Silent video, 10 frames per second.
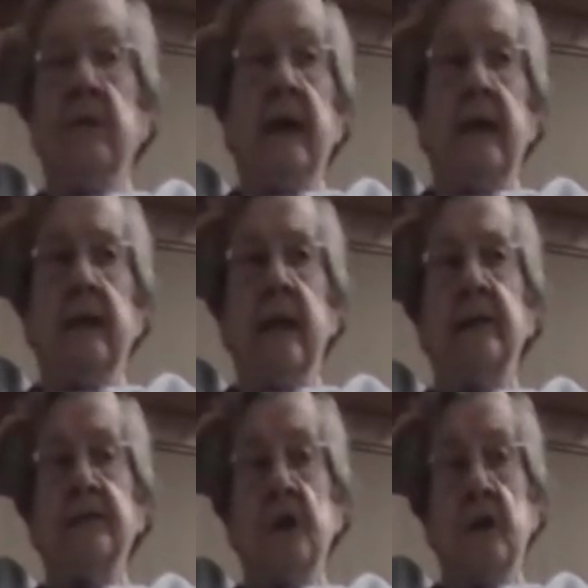had
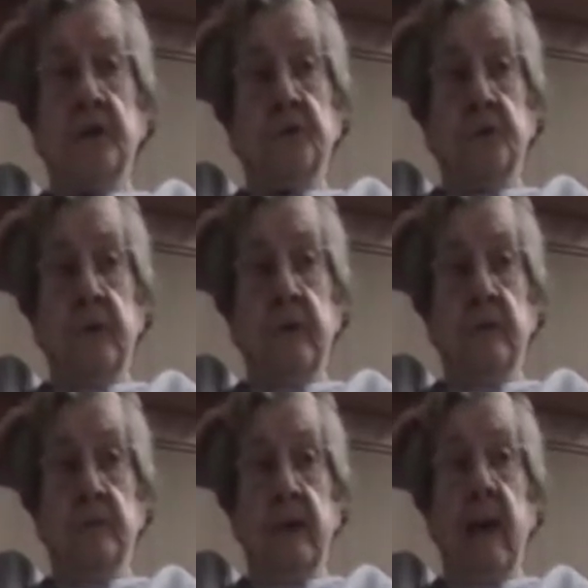lights on the tree.
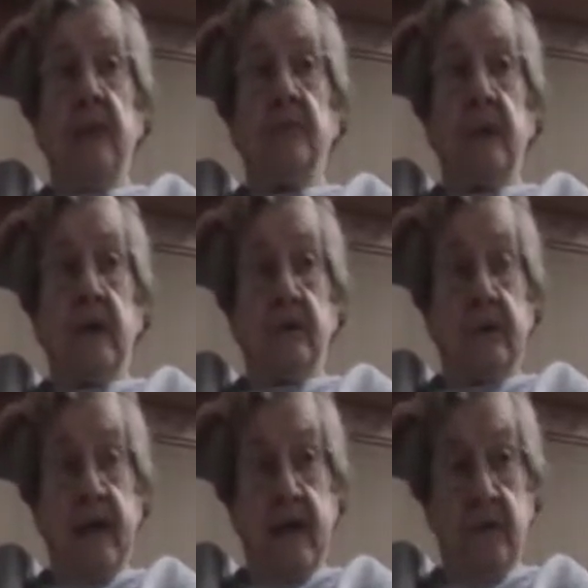We had regular
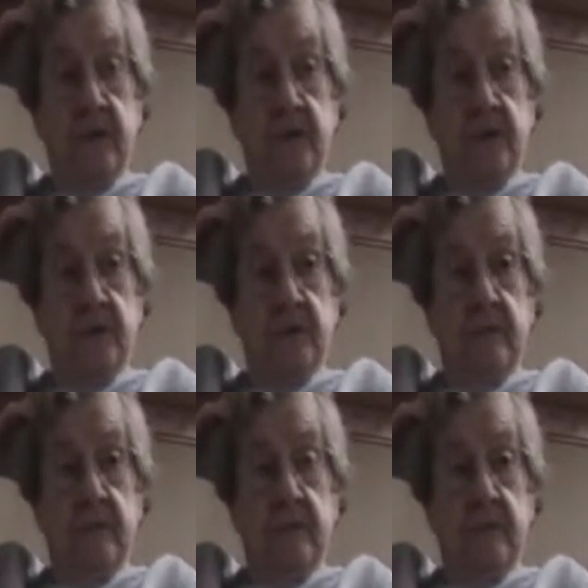candles,
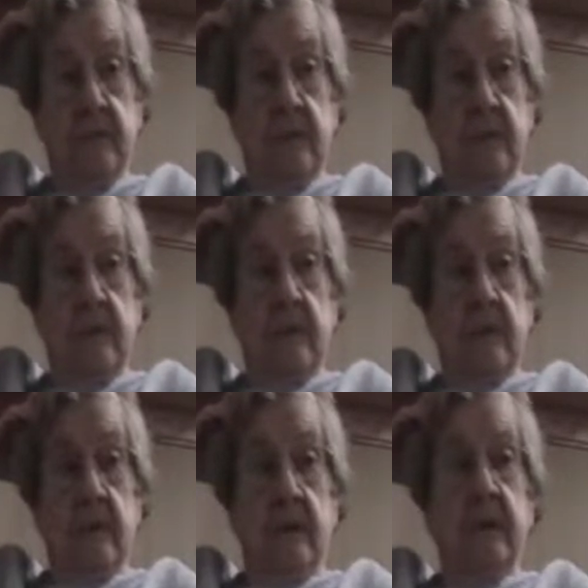
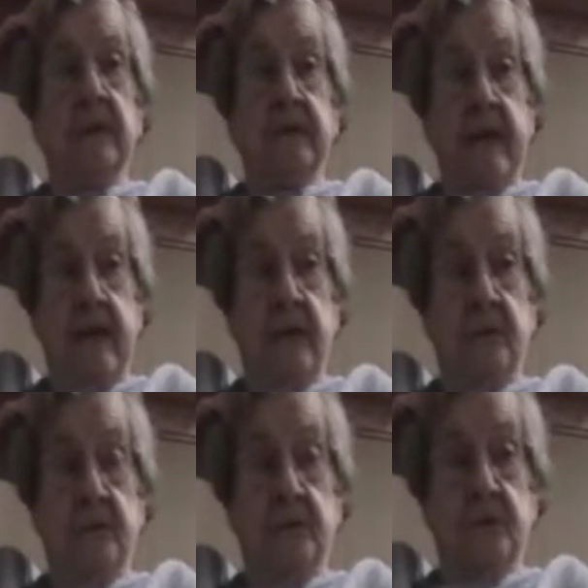lit
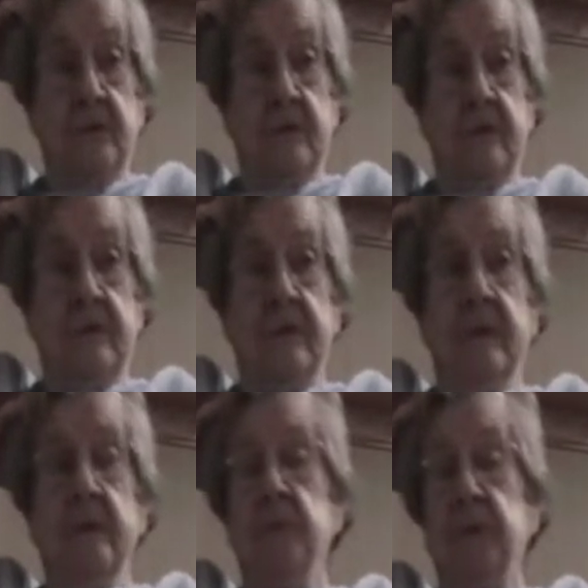candles.
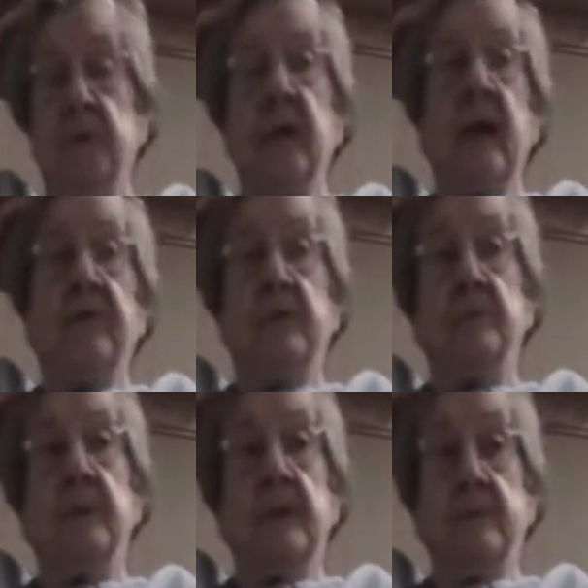But we'd have to
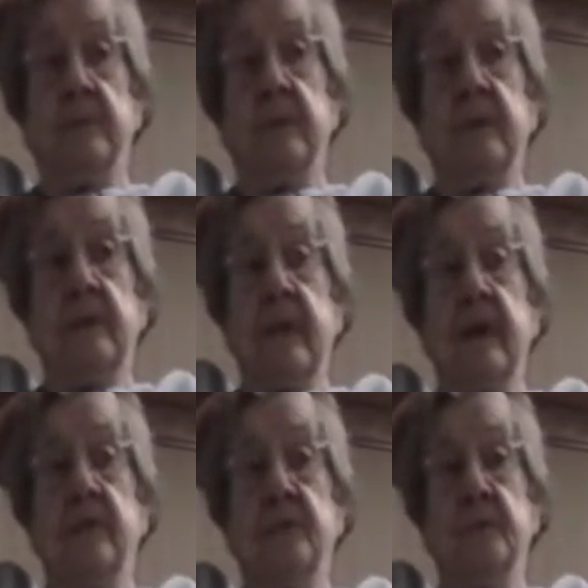be
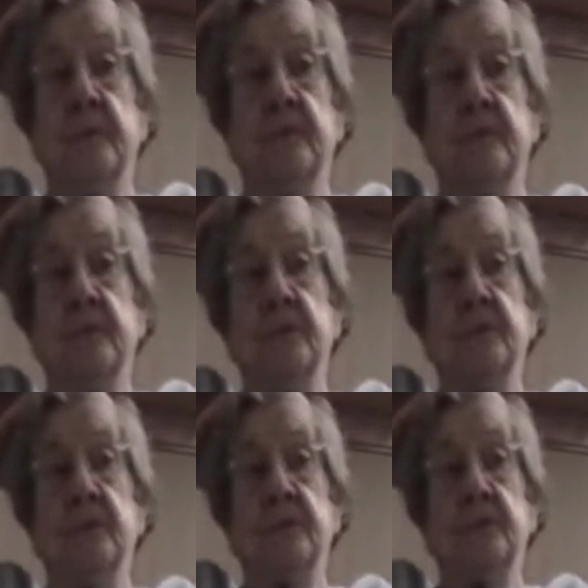careful with
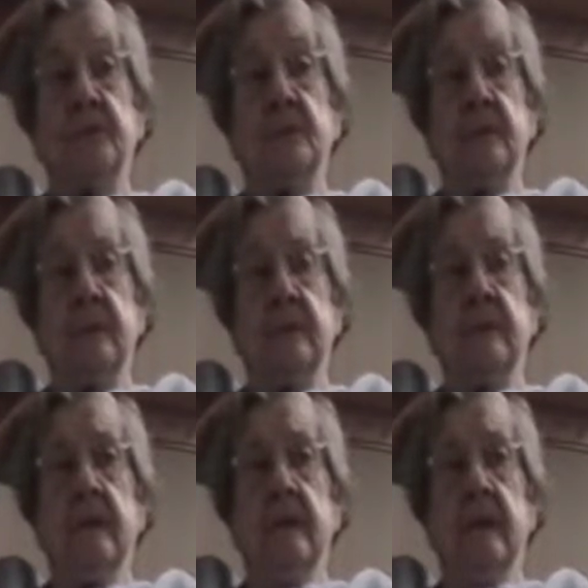them, so
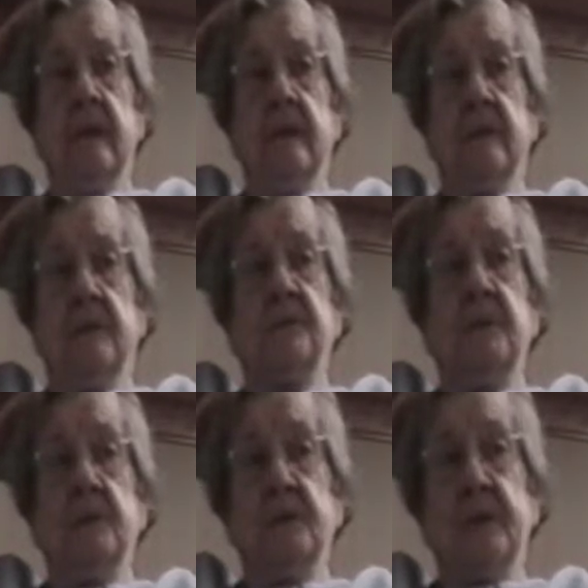the tree
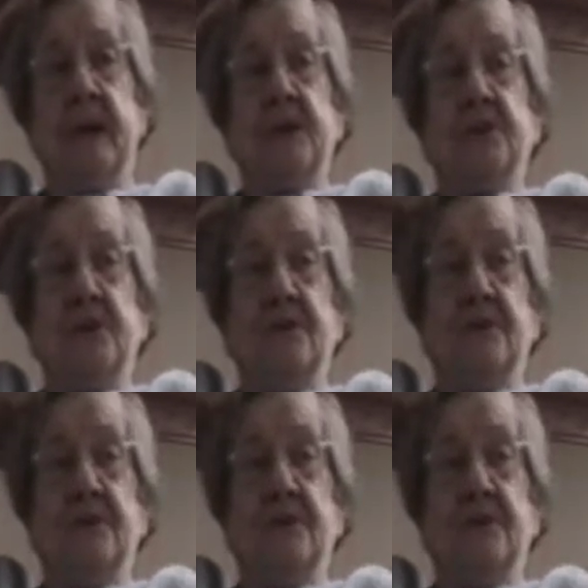wouldn't catch on